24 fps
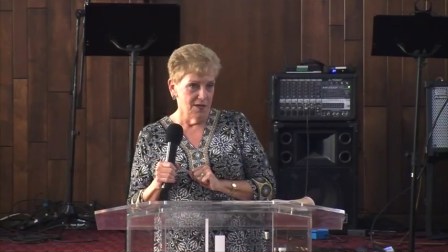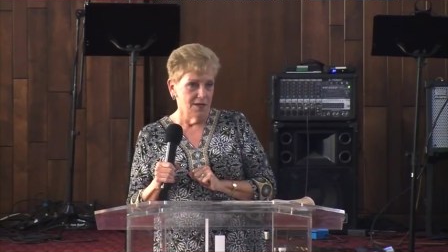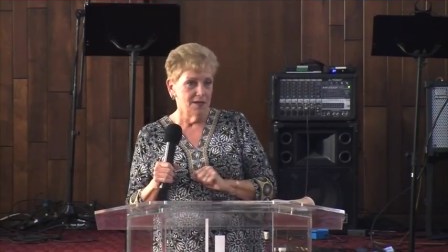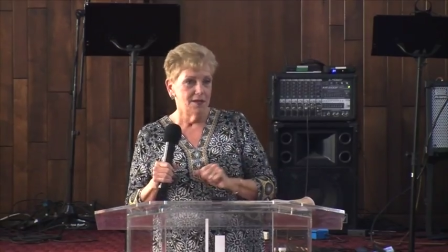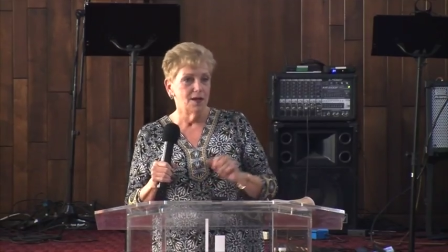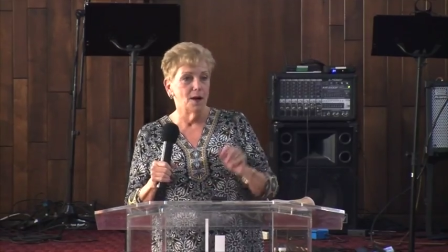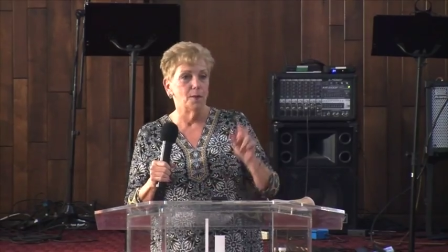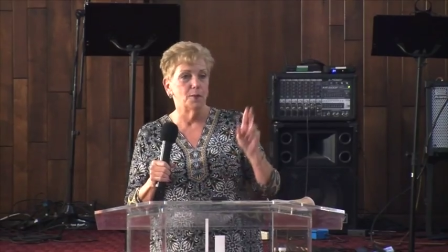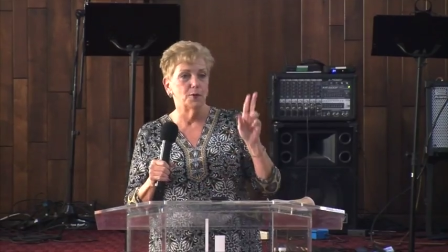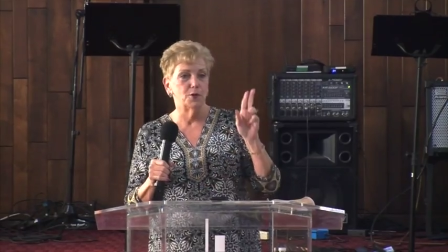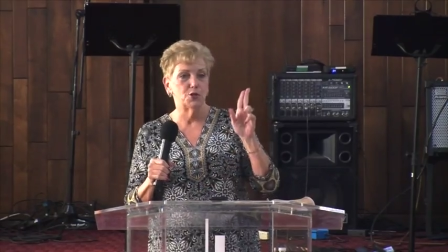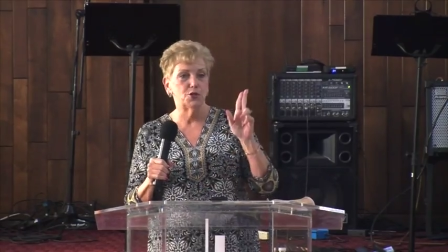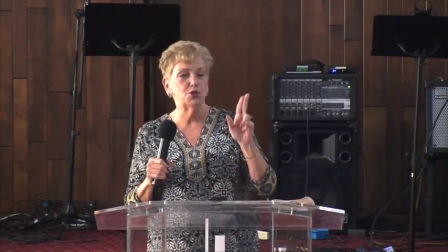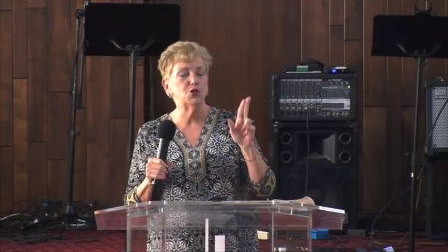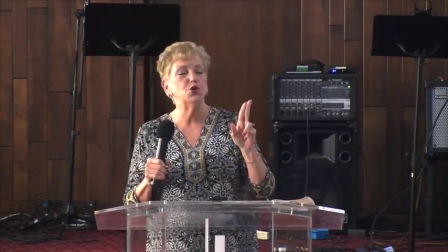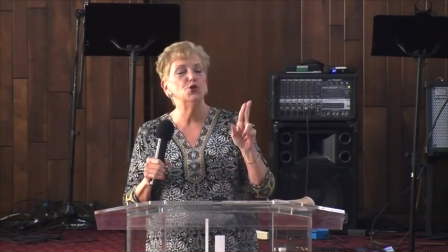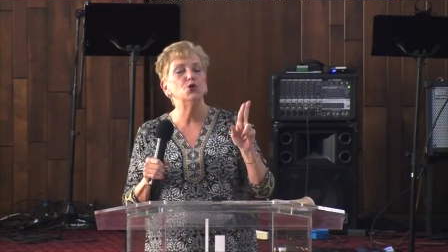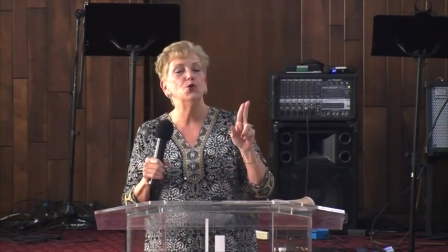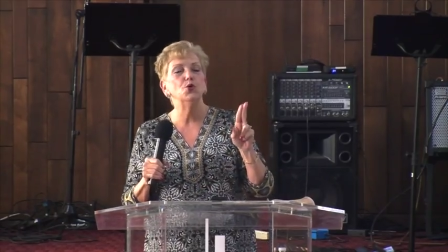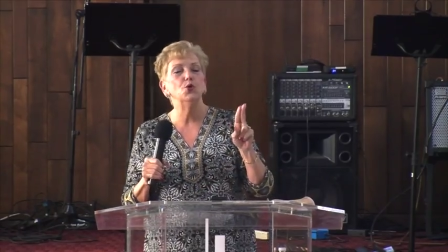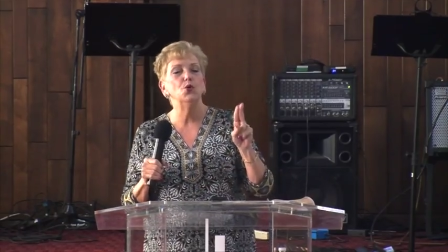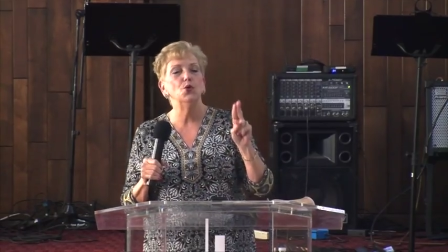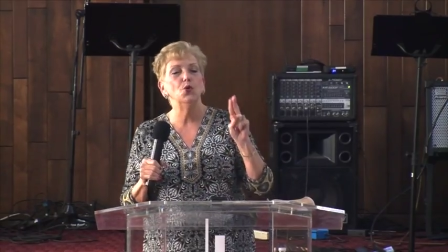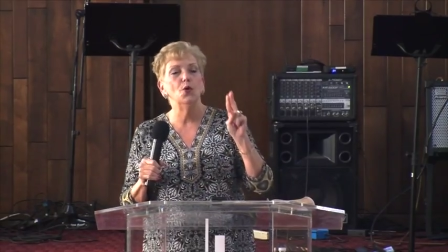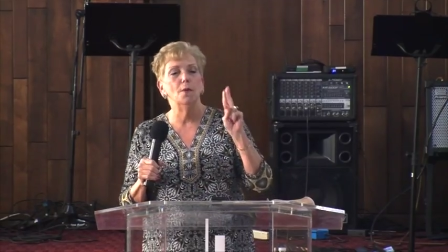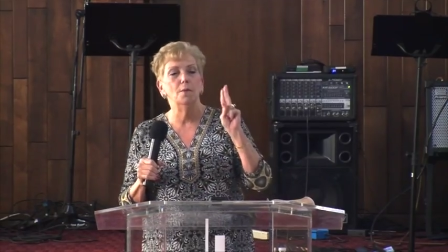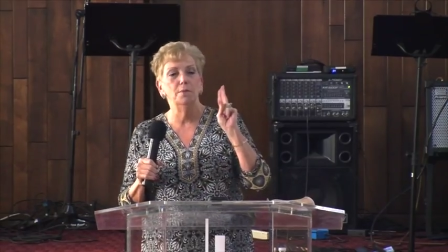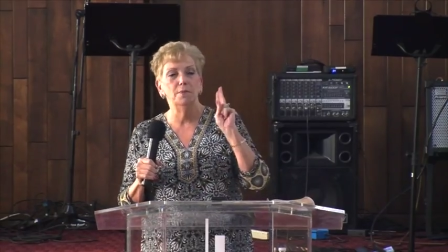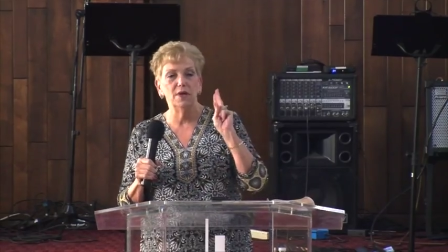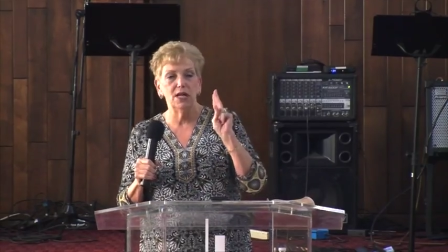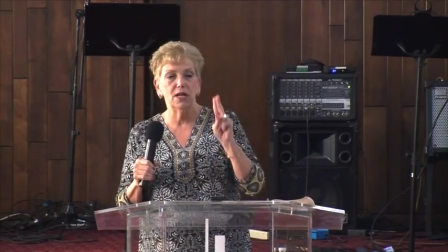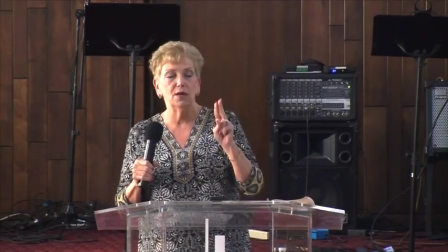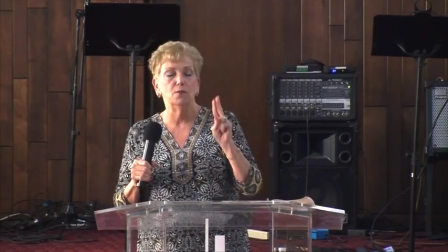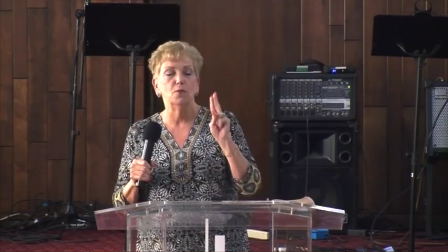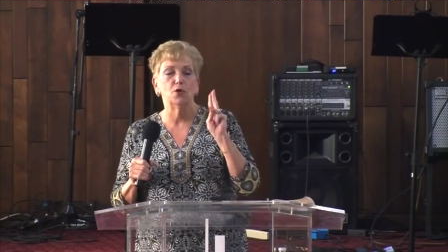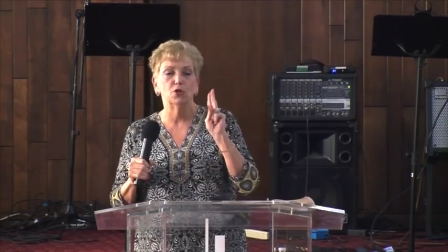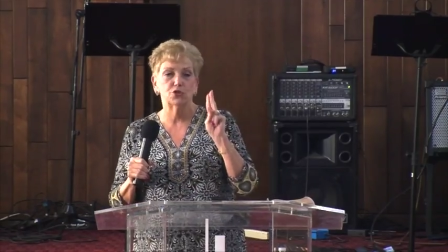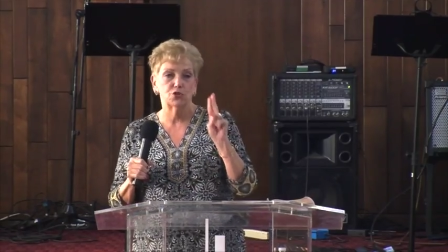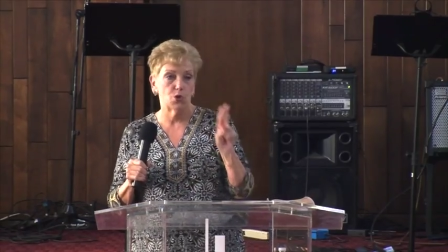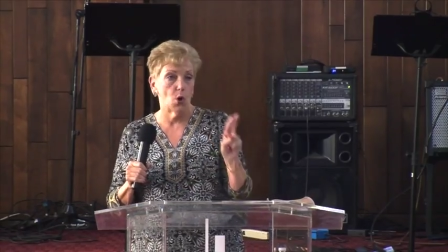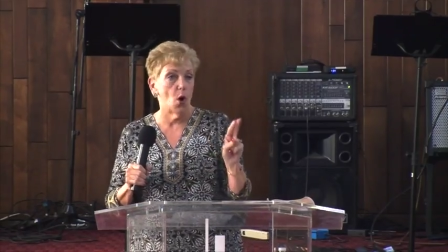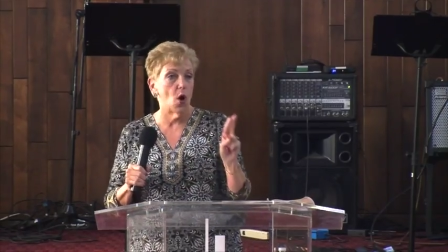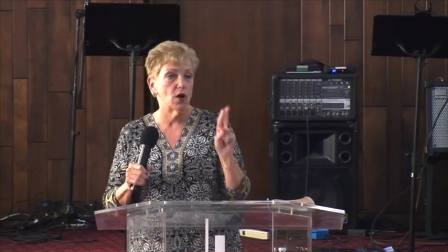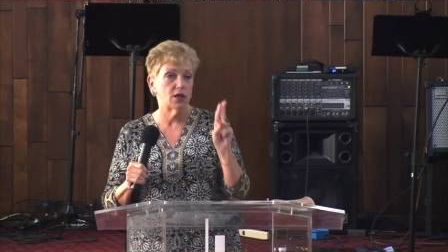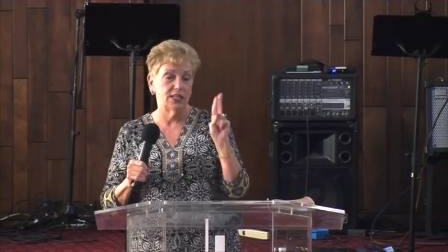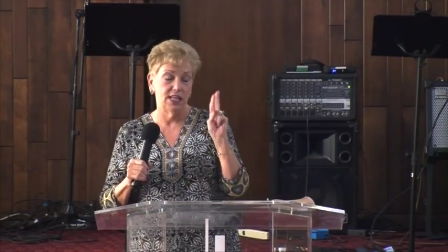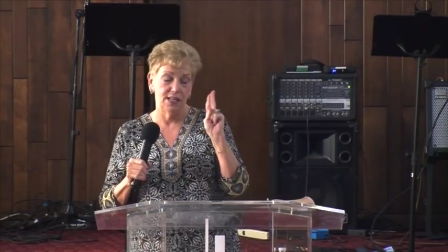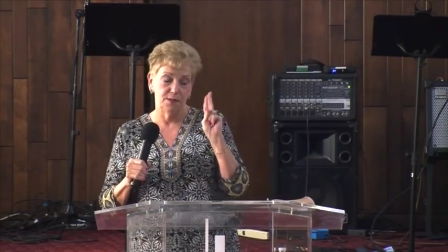Number two, minimal
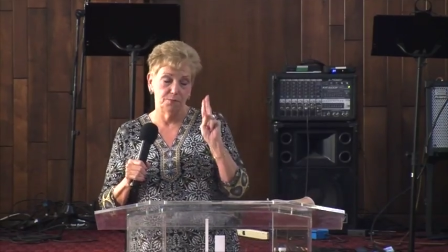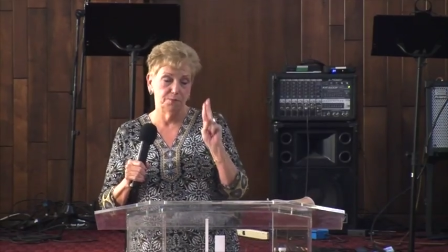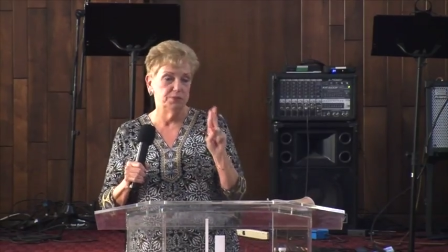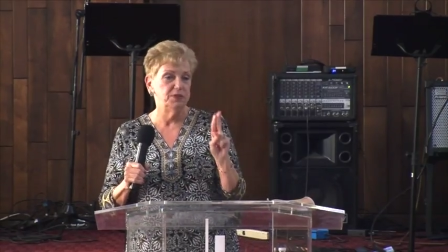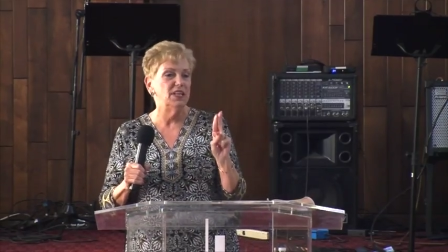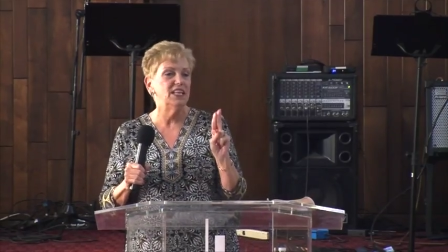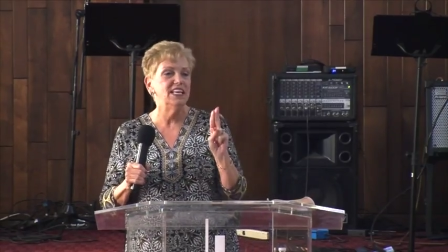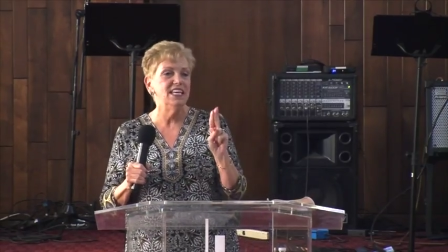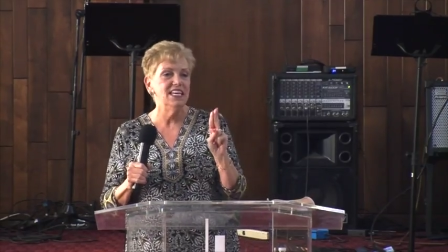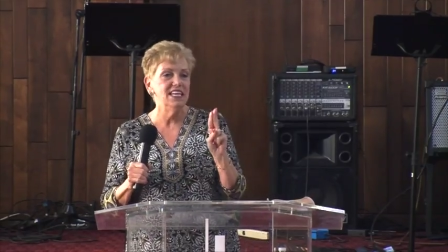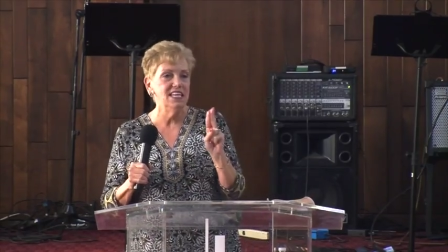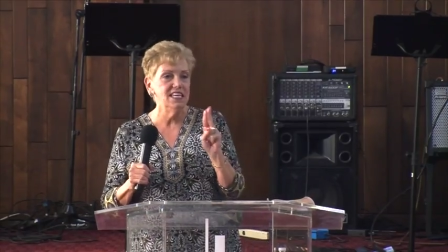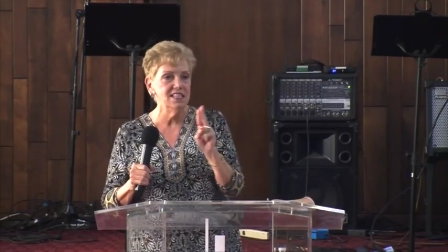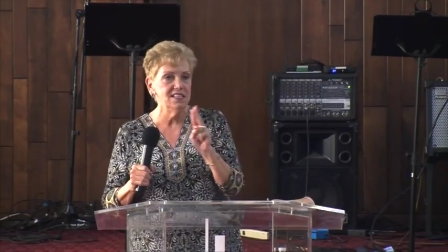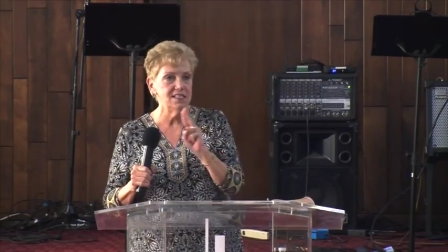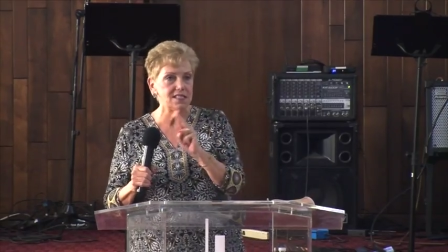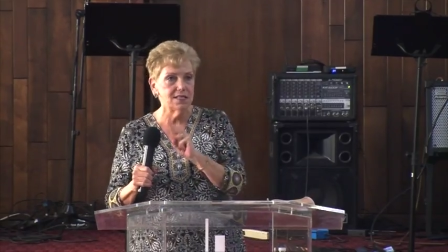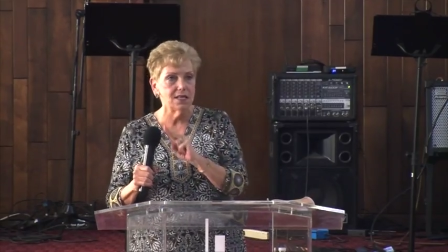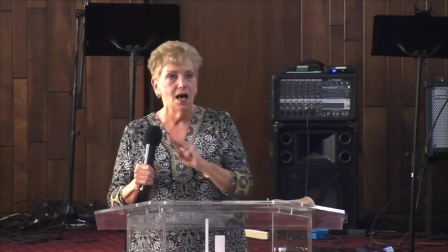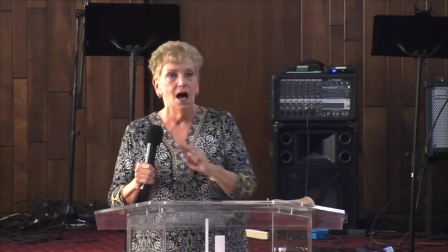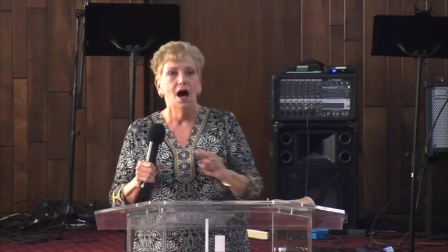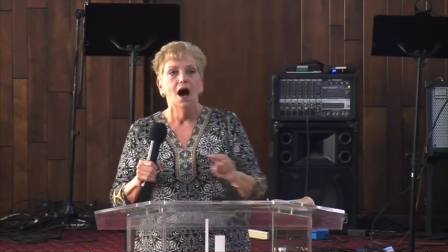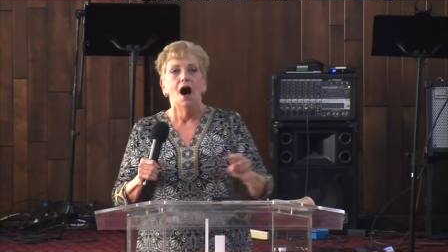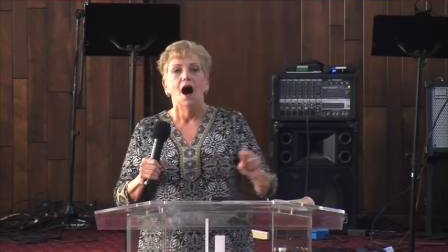talking, please.